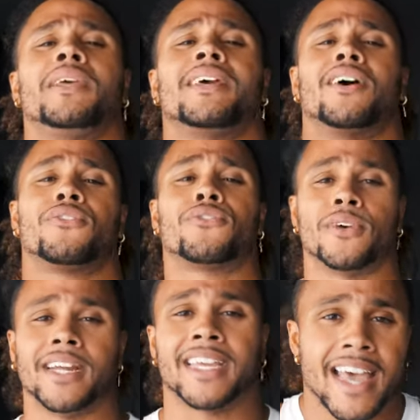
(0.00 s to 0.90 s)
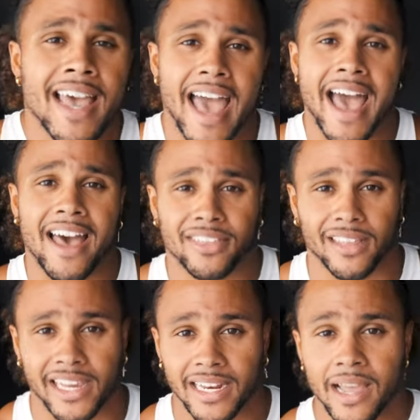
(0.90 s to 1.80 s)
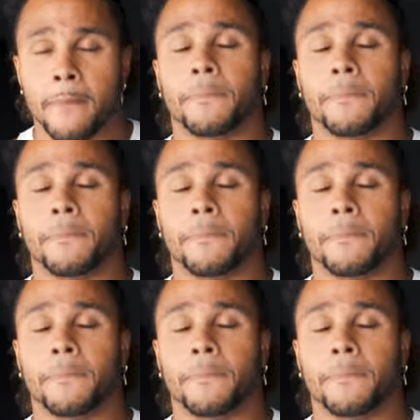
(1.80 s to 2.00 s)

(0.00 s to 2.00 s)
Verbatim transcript: being a freak athlete.